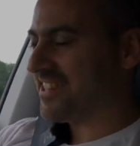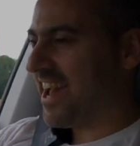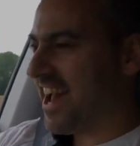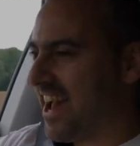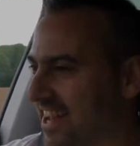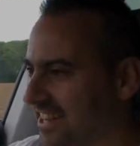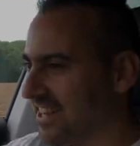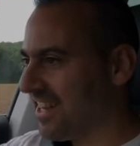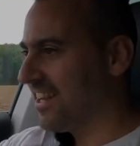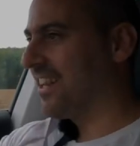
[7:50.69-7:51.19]

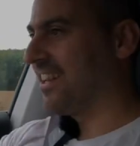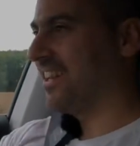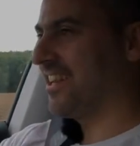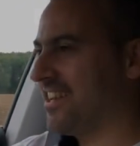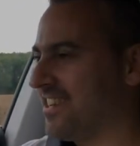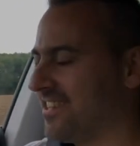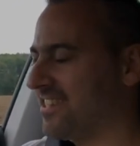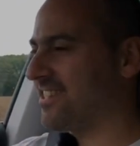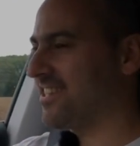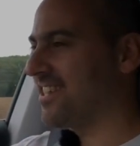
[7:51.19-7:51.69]
handling
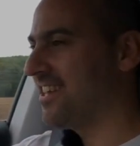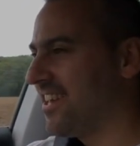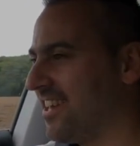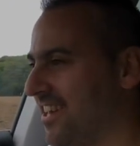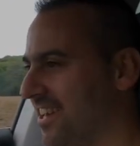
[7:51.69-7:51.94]
this